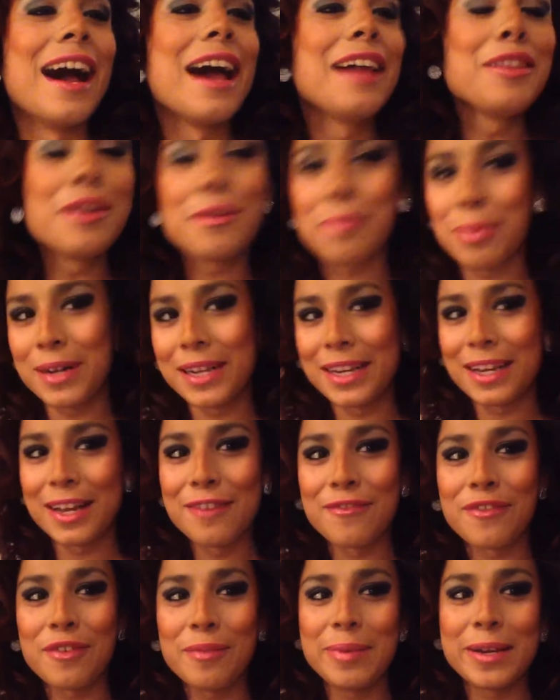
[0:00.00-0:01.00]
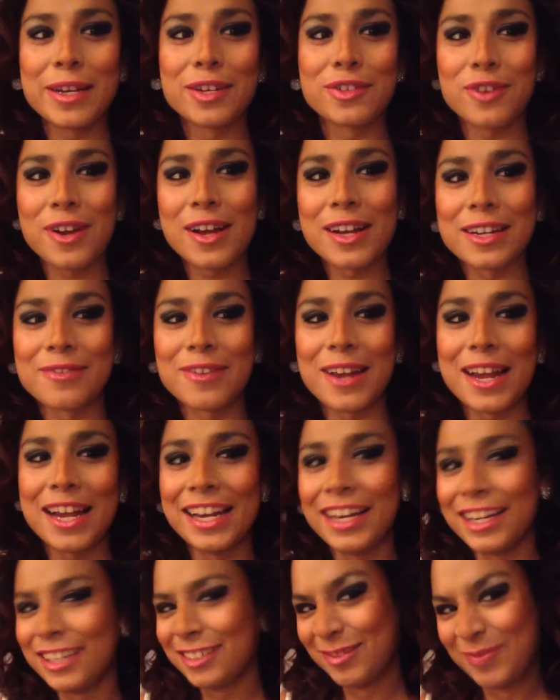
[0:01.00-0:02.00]
I look pretty good for being drugged,
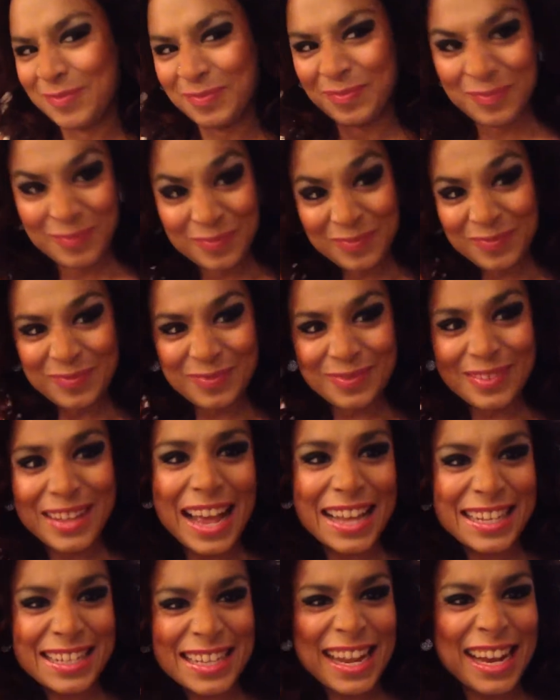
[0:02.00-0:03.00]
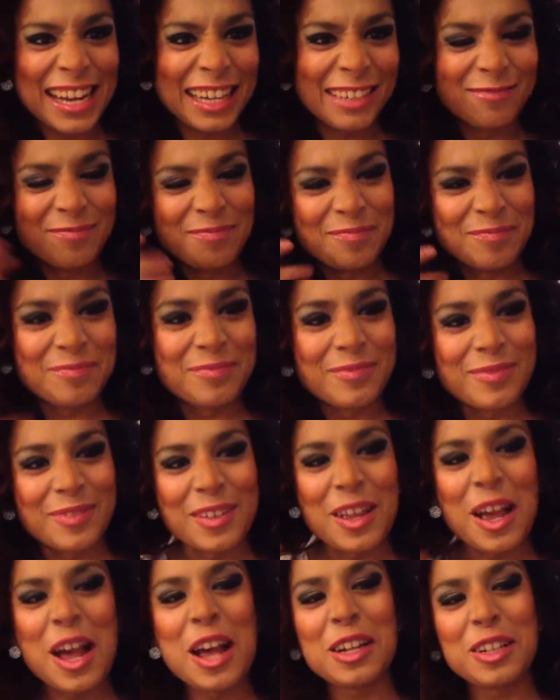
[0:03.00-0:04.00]
right? Last night,
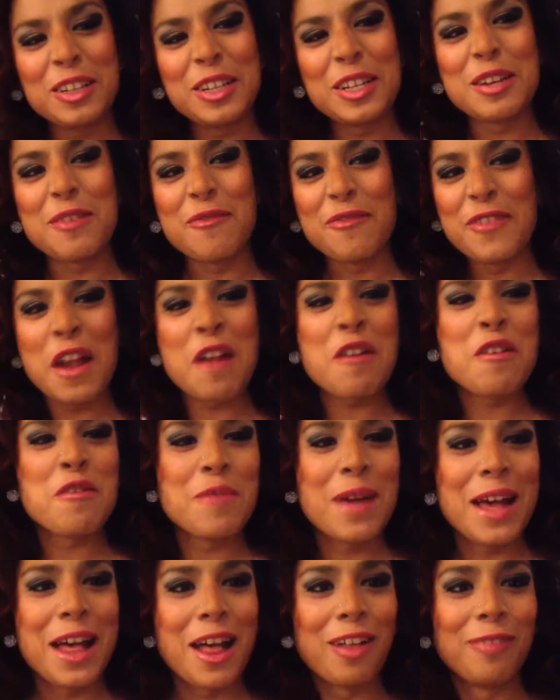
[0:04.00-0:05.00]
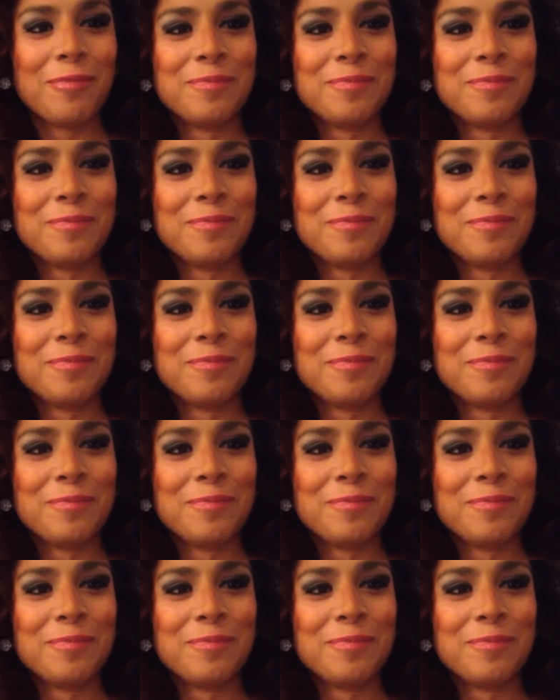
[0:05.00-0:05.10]
I cleaned up very well.